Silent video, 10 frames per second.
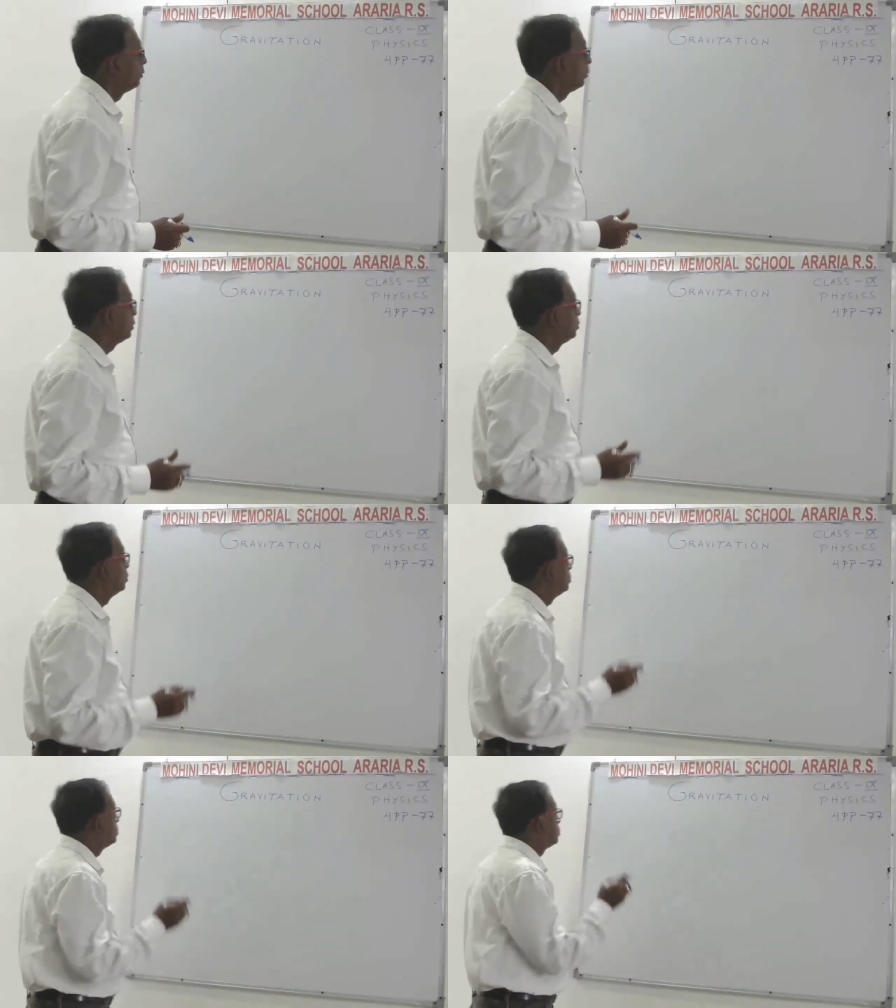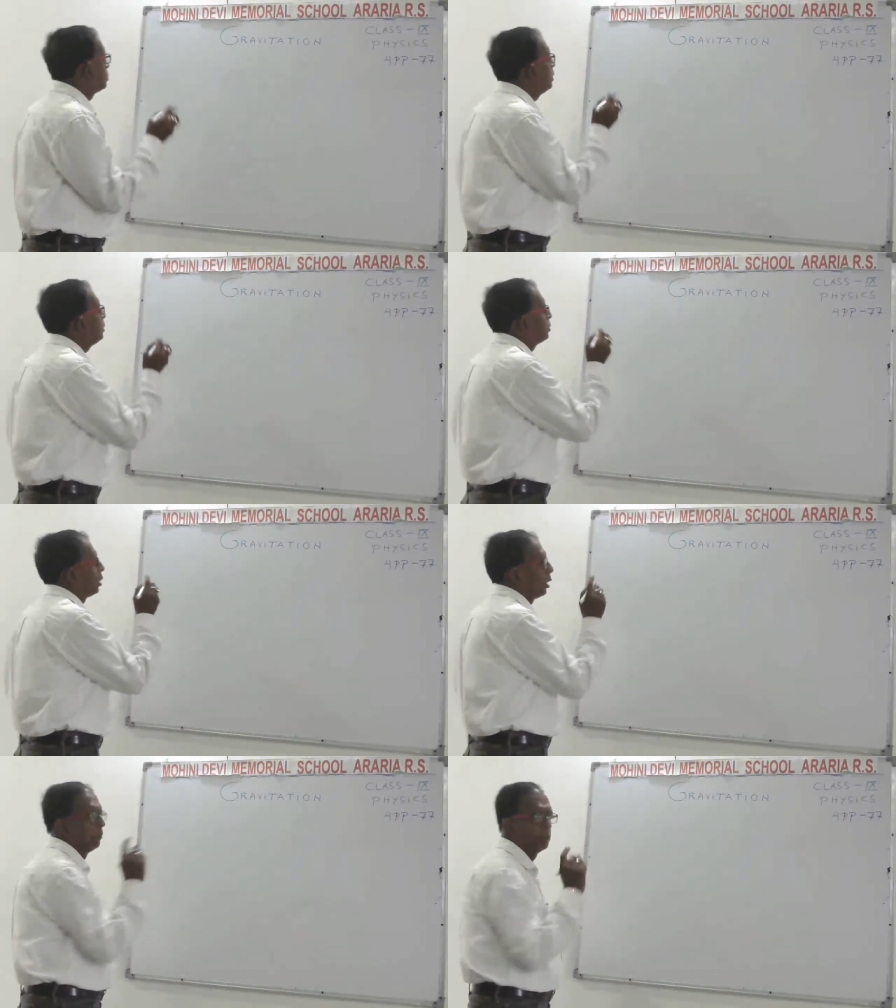we use three
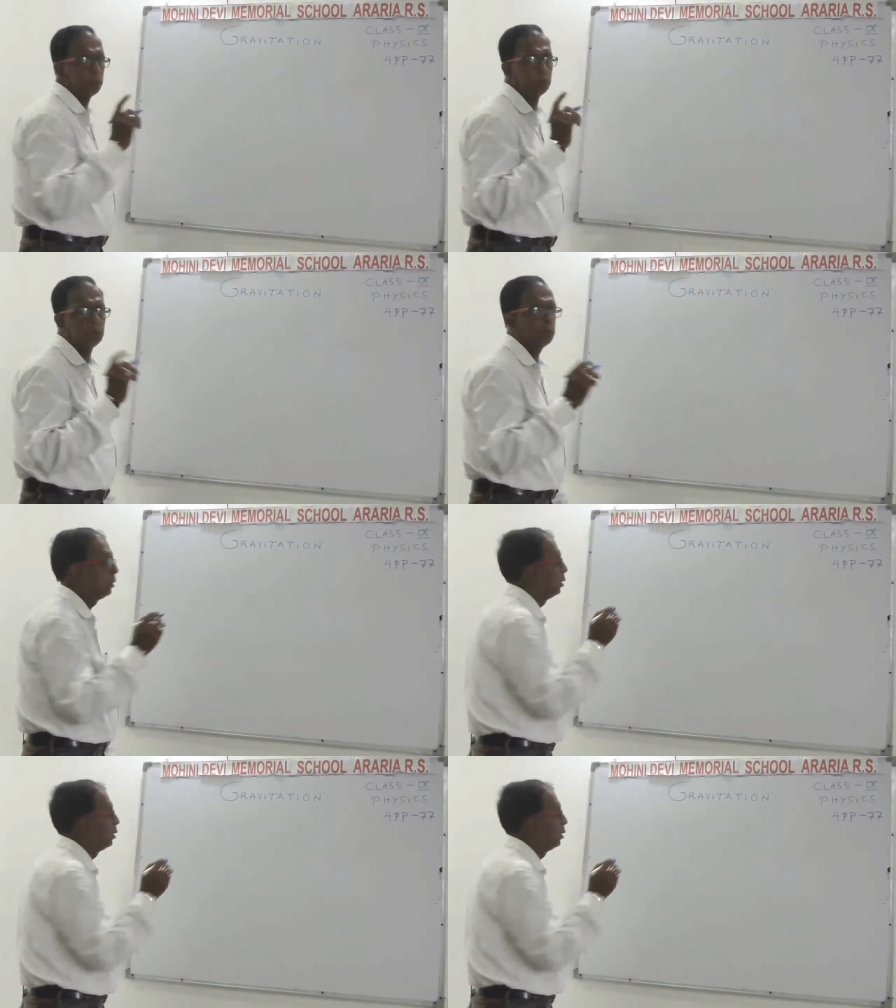terms.